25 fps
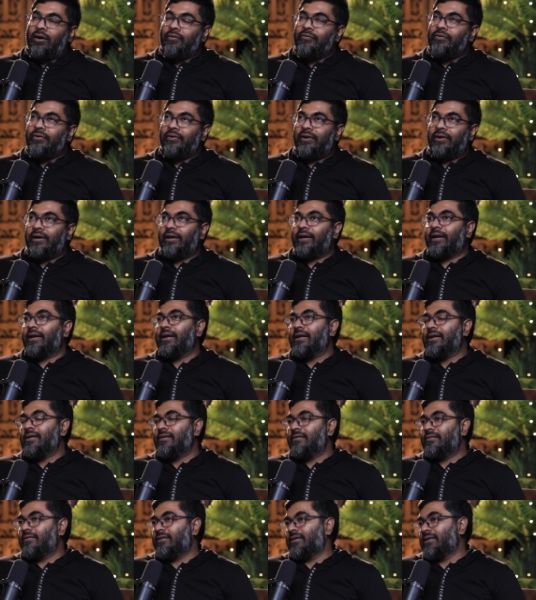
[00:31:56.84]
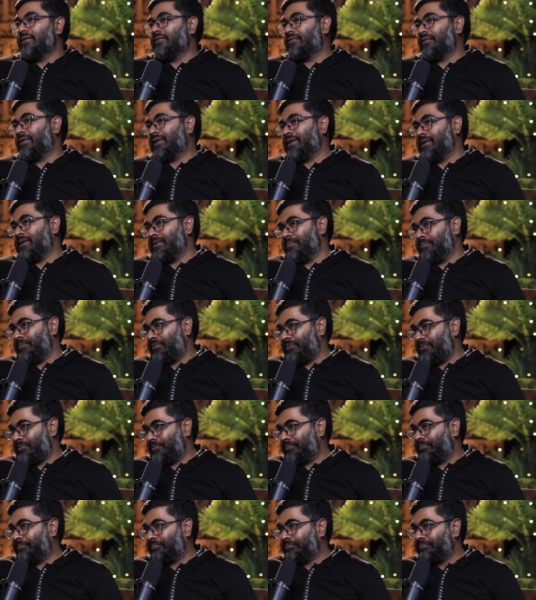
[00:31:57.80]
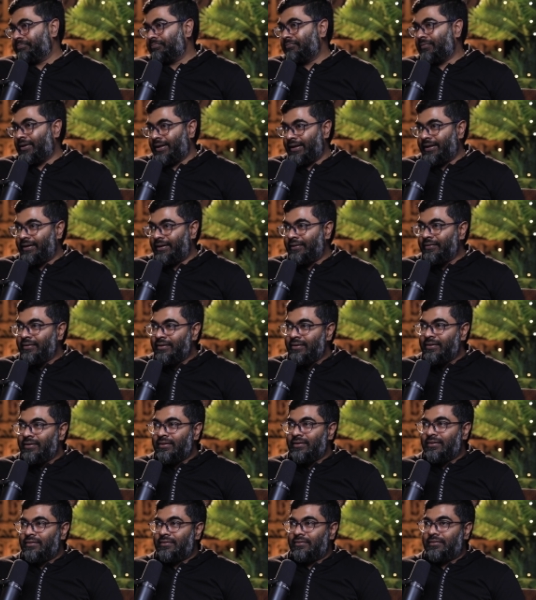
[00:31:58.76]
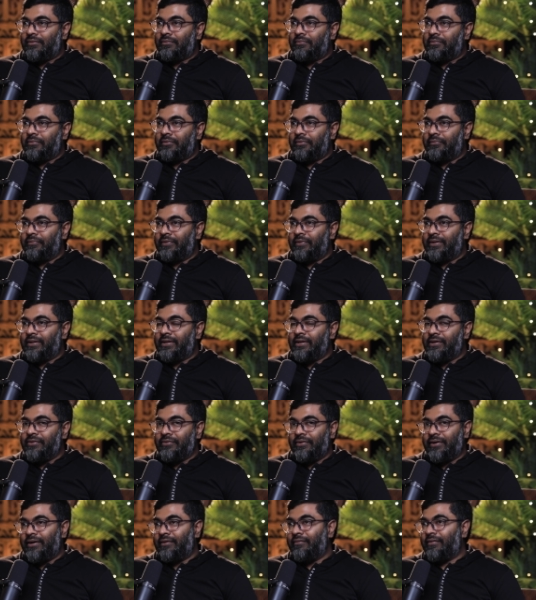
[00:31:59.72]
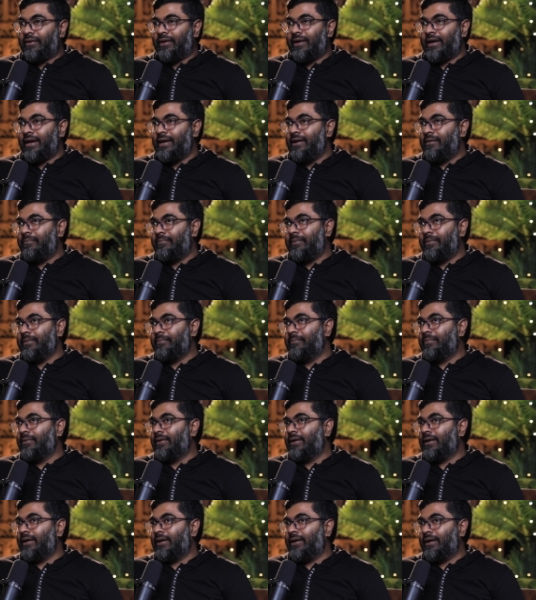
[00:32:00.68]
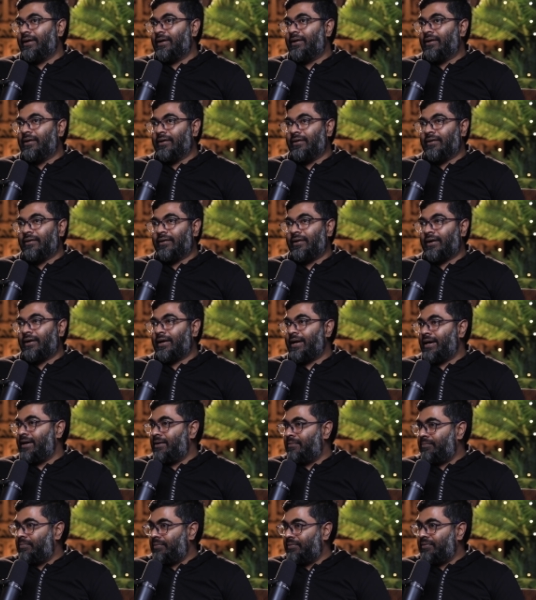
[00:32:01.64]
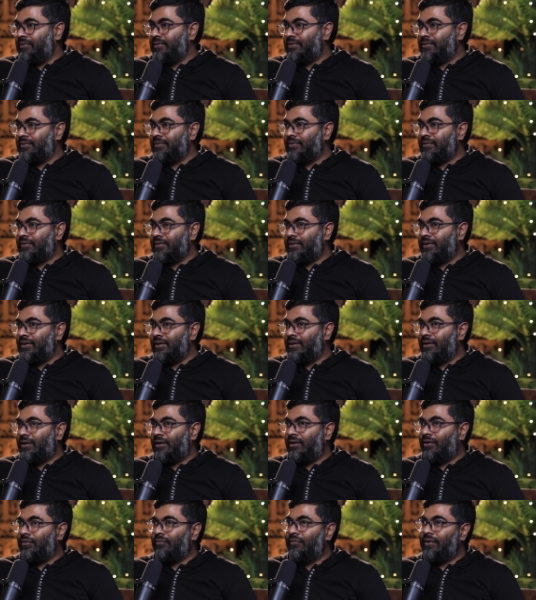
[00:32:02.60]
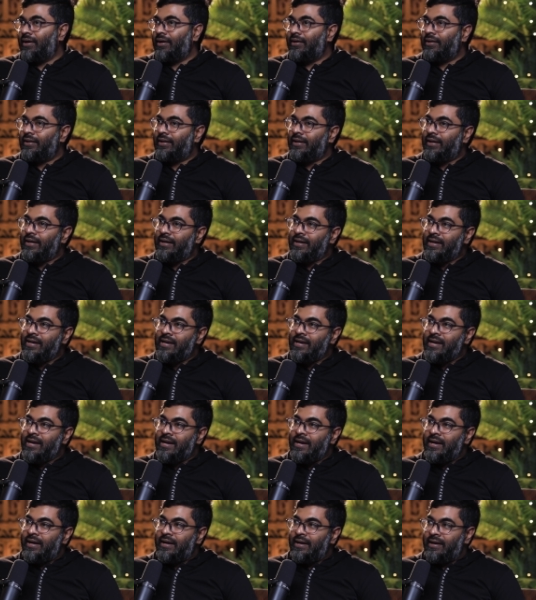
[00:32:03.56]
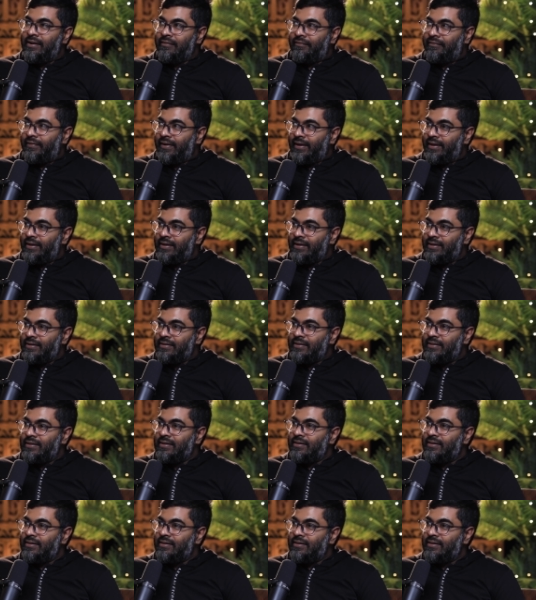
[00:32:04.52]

And how you are engaging your teams, right? So whether you have right people at right positions, and how are they